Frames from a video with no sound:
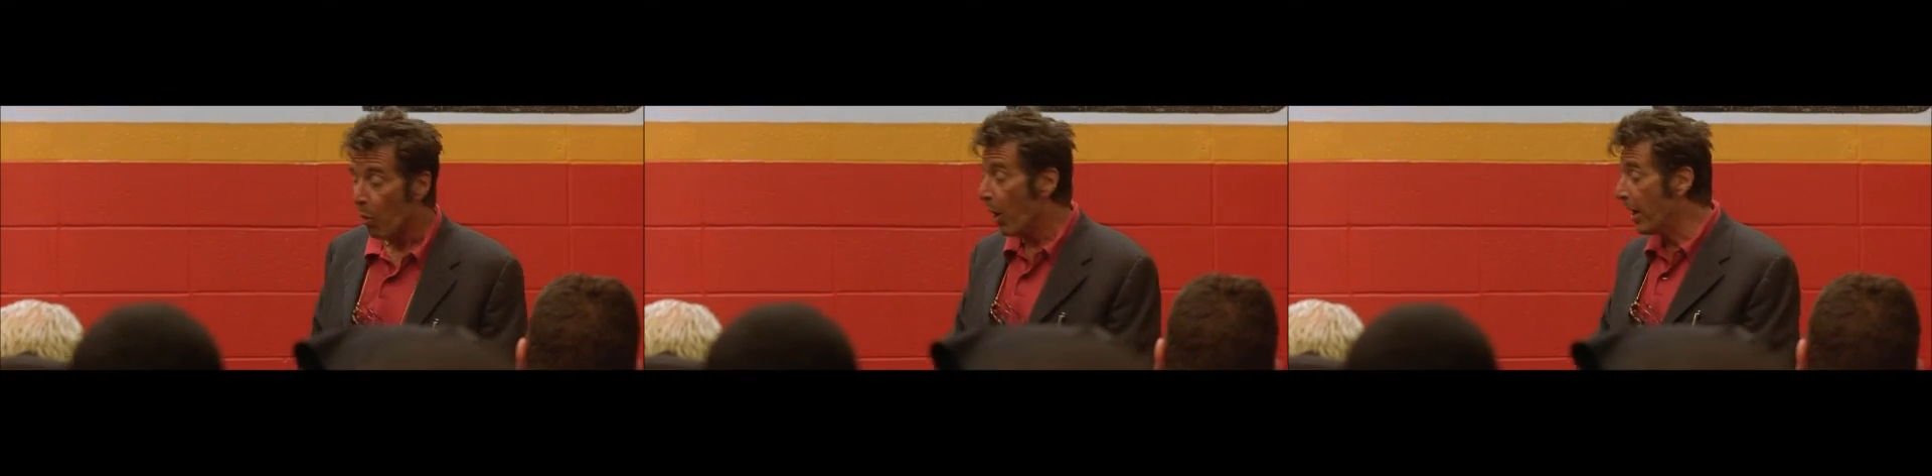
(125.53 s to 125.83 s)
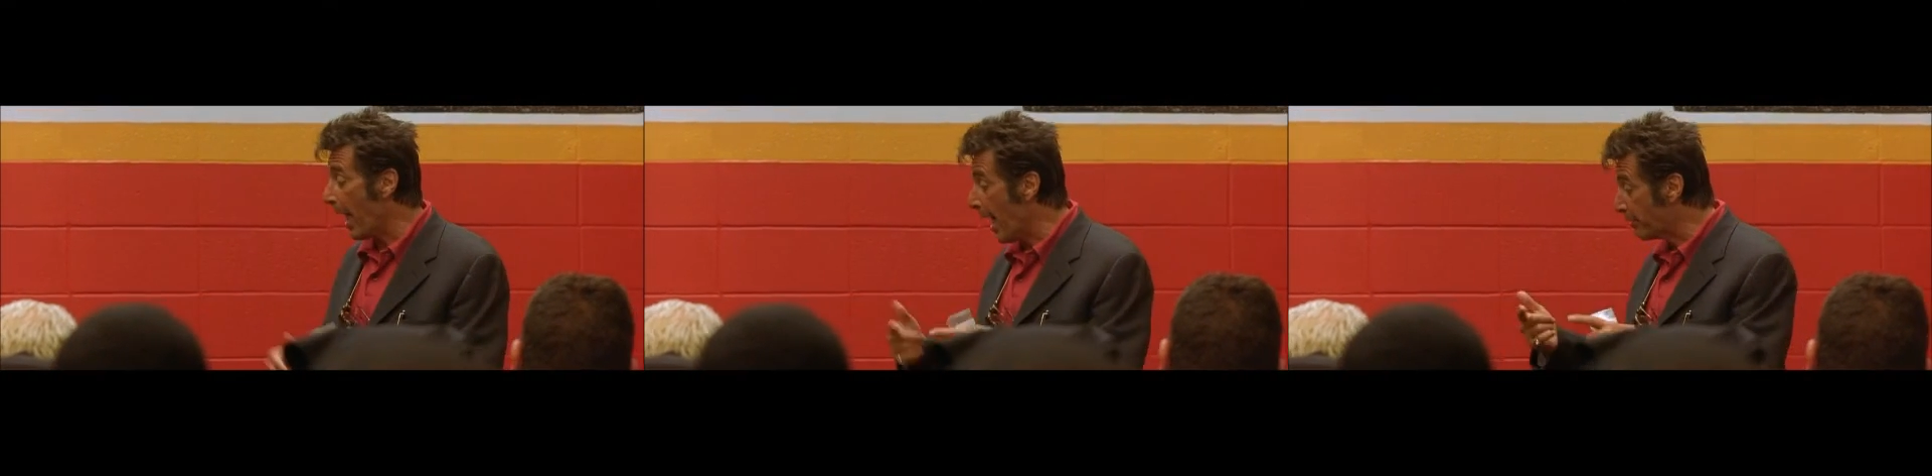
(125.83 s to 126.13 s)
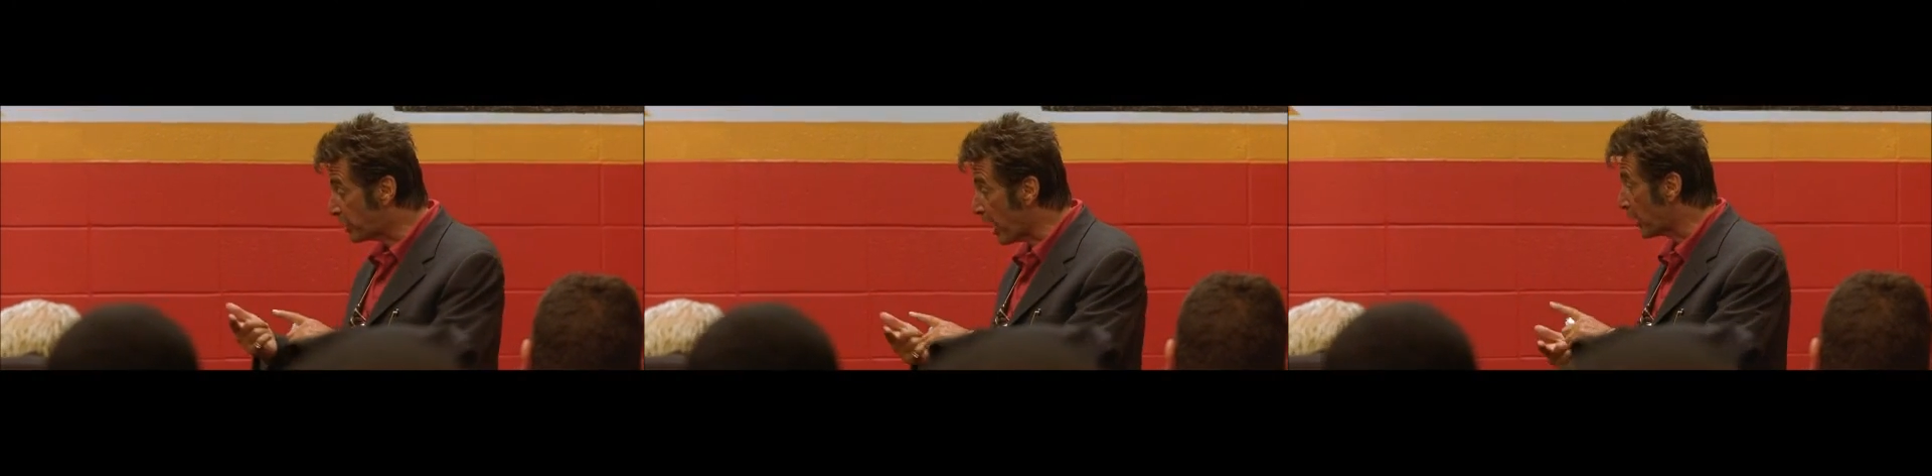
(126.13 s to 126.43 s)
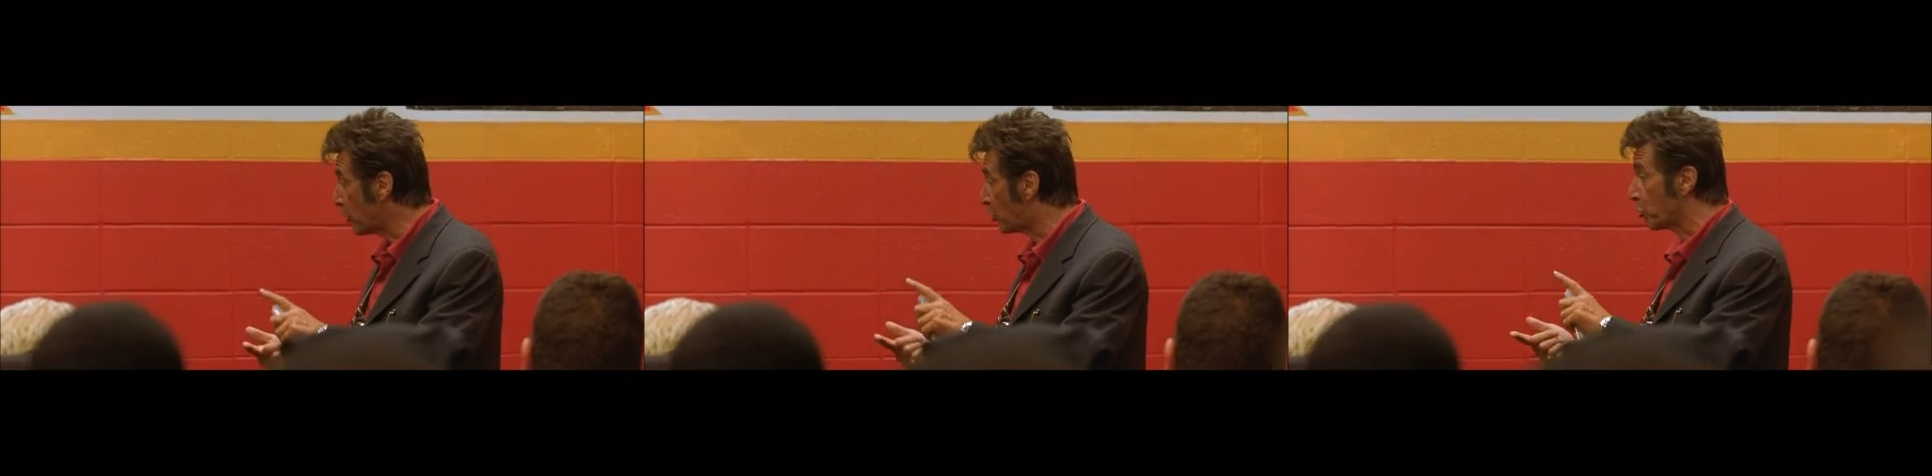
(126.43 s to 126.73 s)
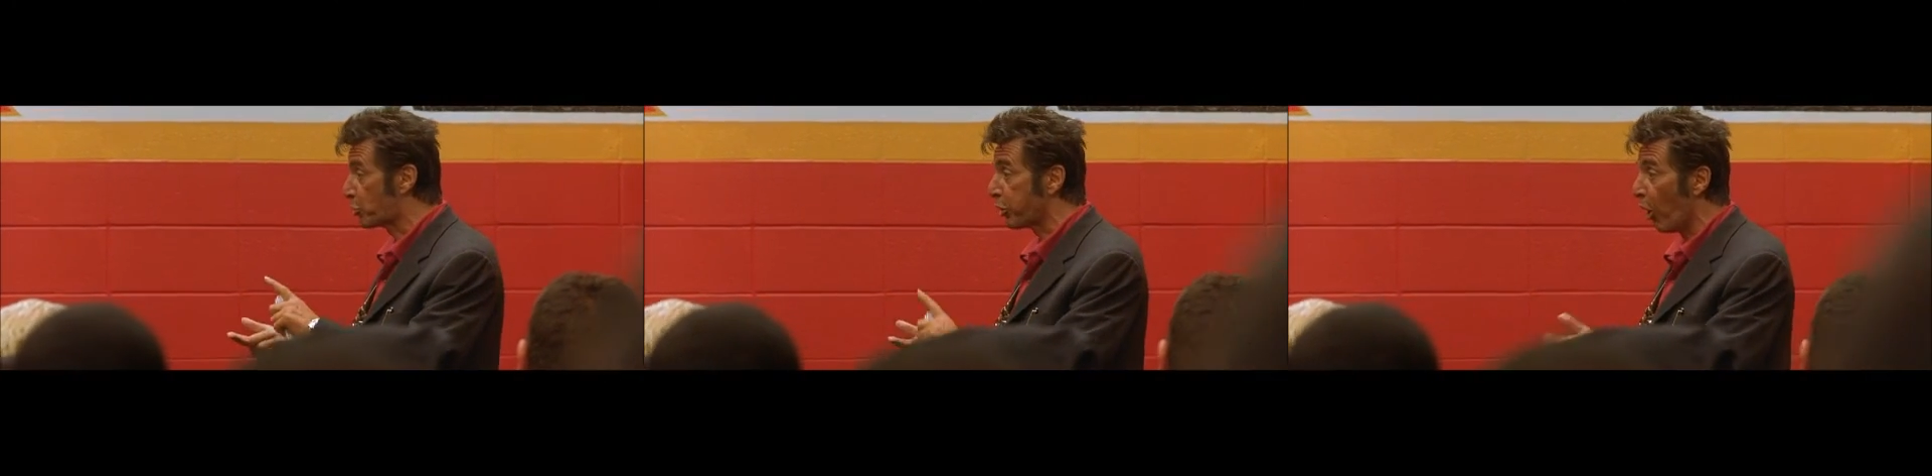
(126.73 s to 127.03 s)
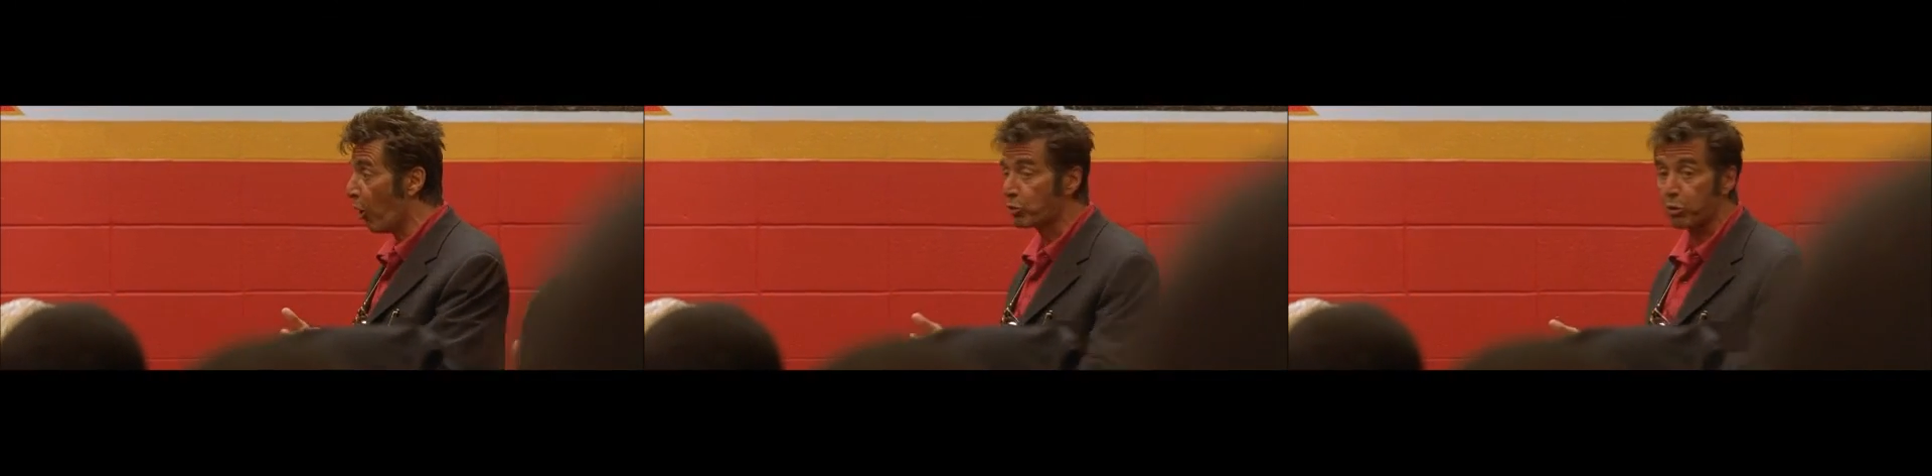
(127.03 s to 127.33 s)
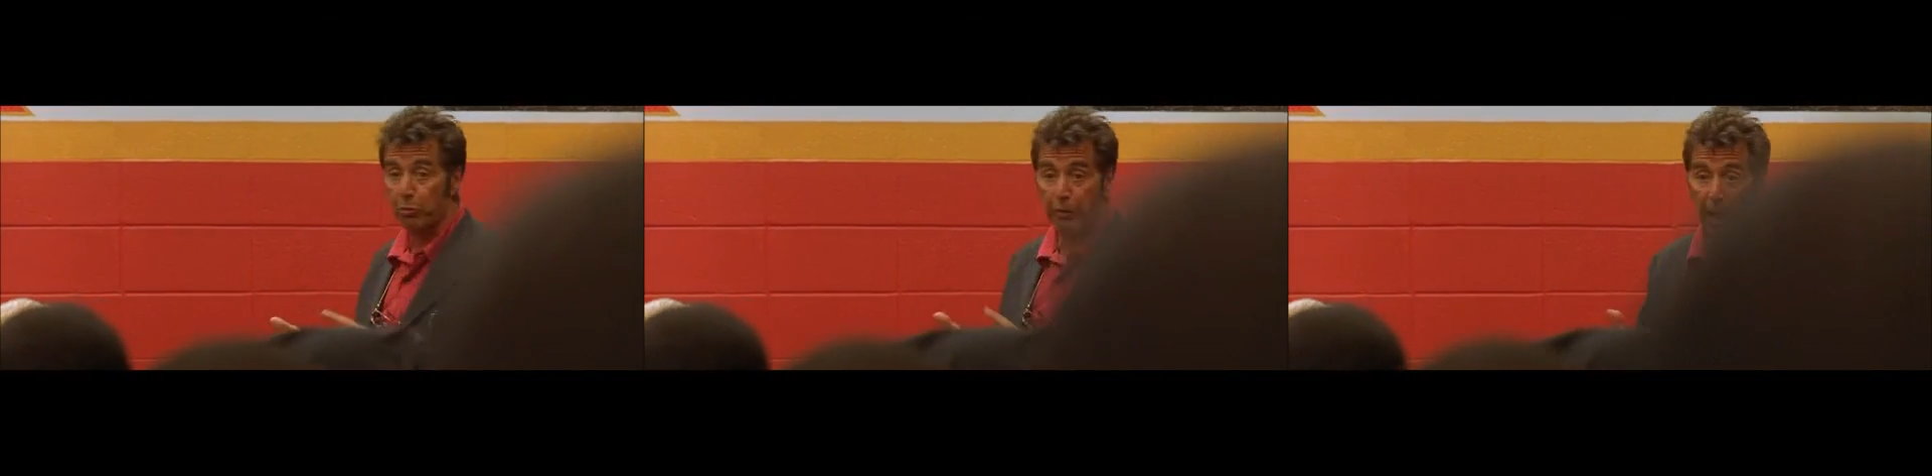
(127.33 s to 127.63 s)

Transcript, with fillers: One half second too slow, too